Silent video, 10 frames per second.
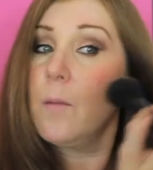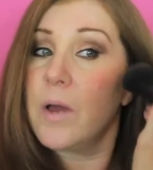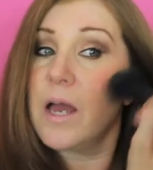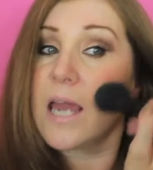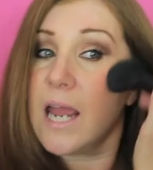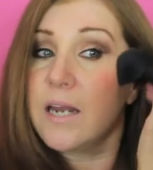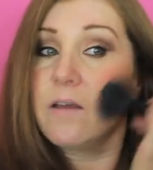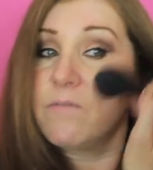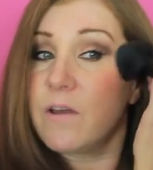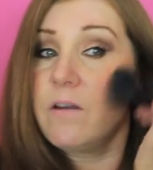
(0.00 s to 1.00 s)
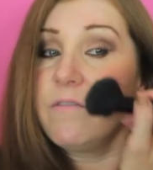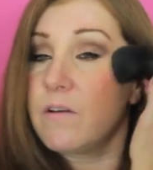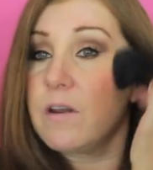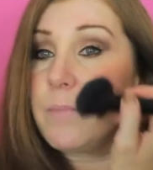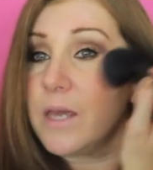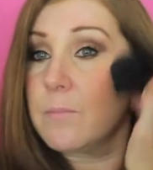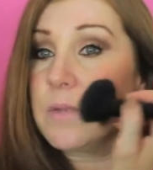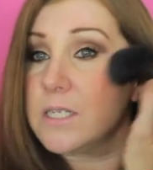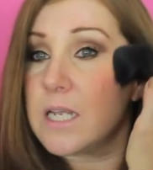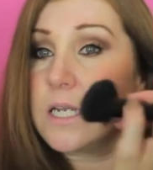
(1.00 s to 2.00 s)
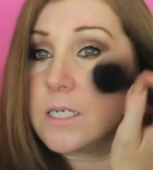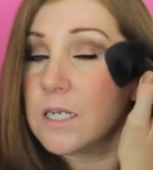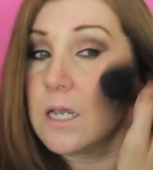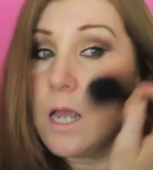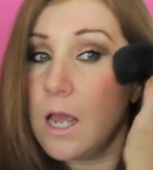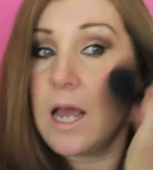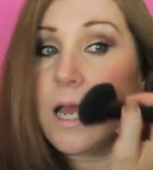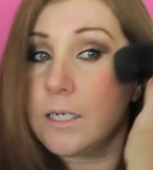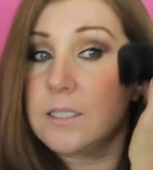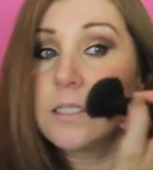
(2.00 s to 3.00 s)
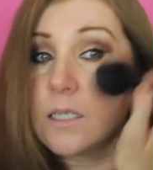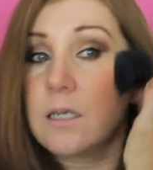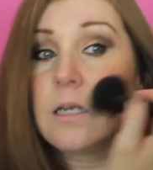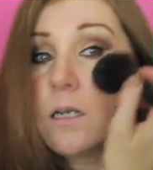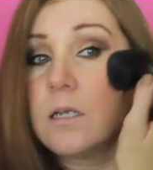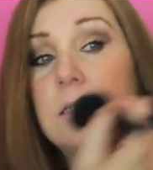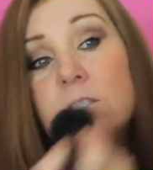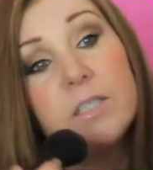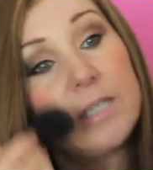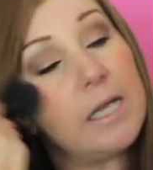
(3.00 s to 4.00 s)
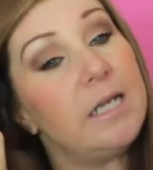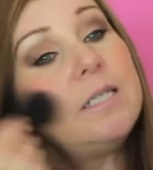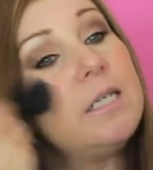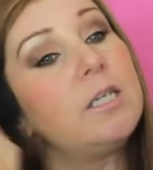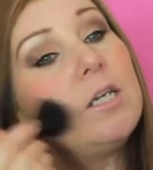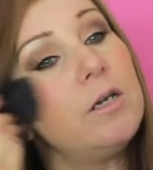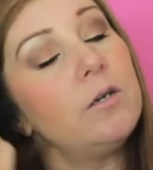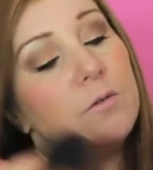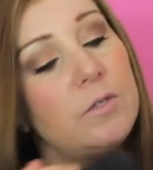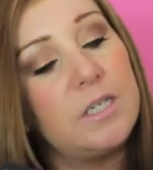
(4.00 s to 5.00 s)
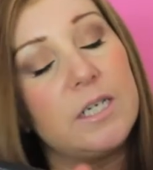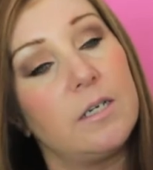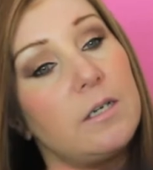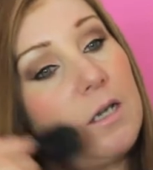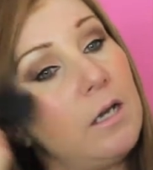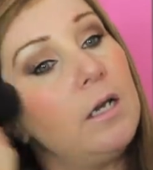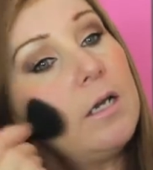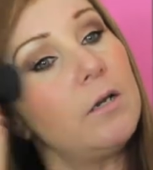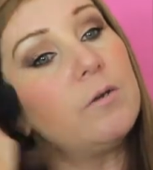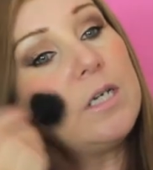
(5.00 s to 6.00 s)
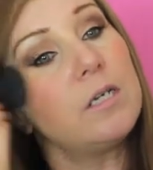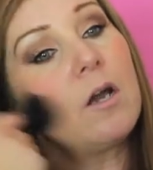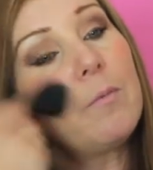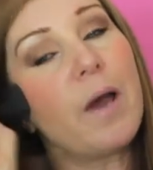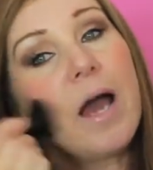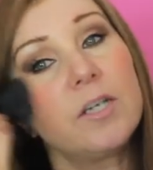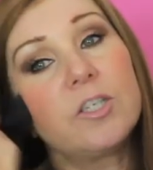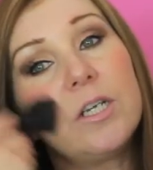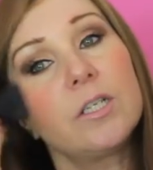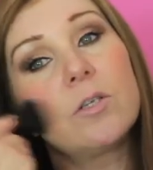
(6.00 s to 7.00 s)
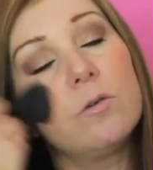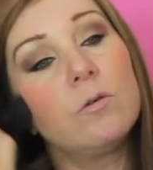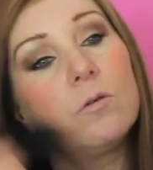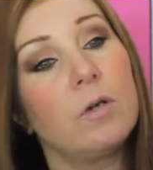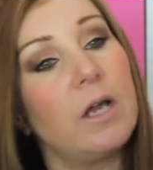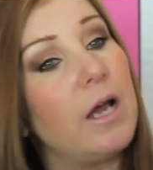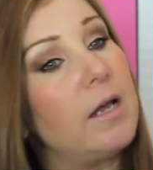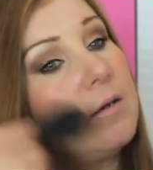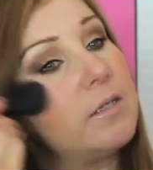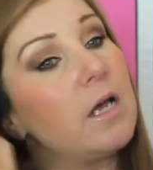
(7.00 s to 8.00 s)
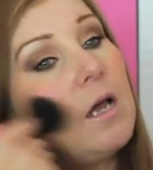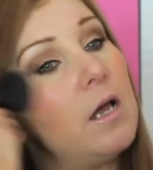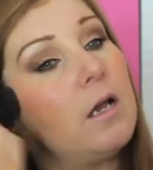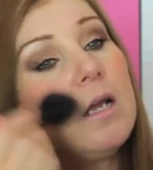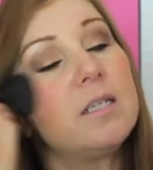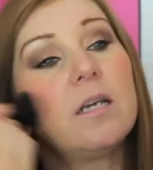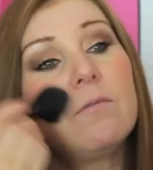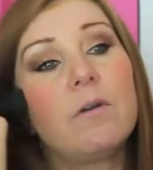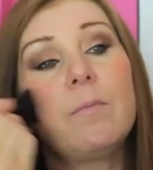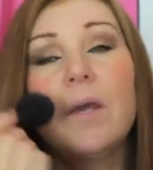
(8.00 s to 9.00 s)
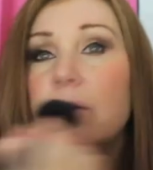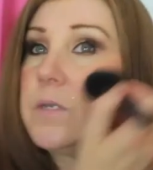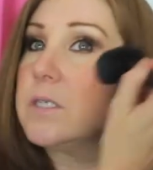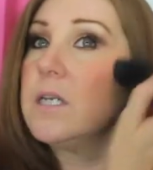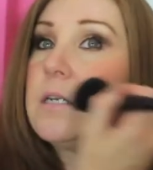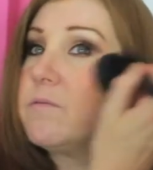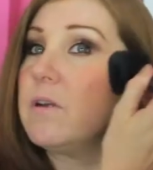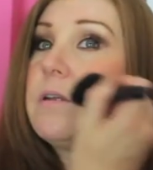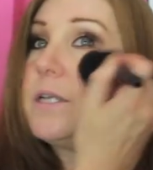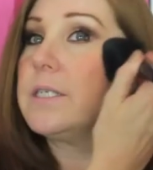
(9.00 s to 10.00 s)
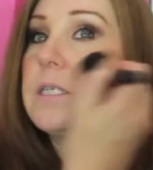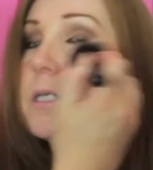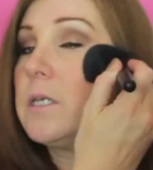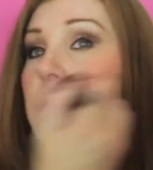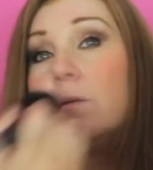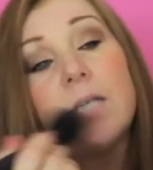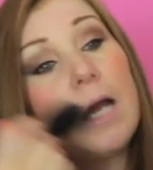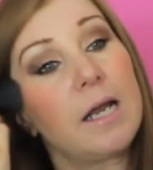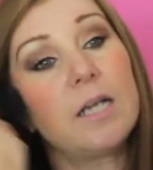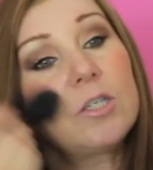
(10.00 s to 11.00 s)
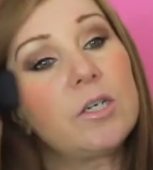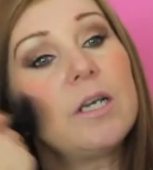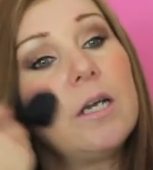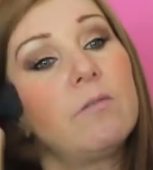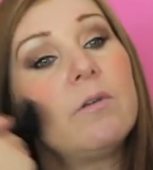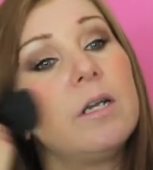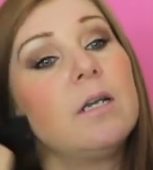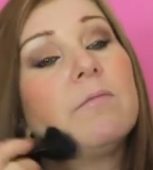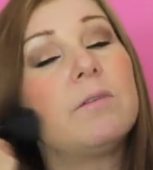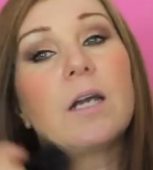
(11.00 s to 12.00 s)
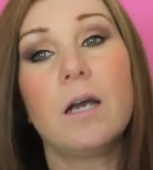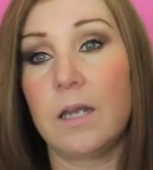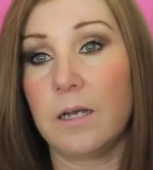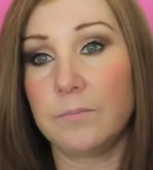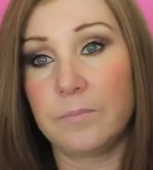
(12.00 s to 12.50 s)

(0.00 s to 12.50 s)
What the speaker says: But again, very, very pigmented and just easy to use. Didn't go patchy at all, and like I said, very pigmented, very easy to use, and actually a really lovely colour.